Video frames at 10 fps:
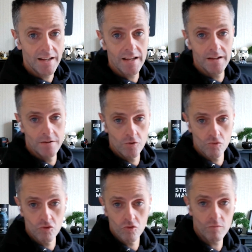his
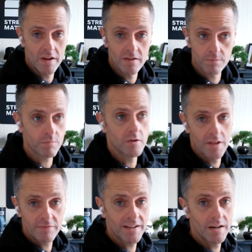
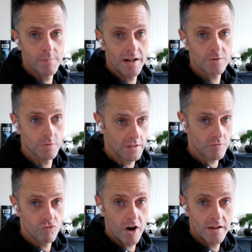left-handed batsman,
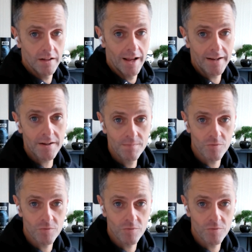right leg,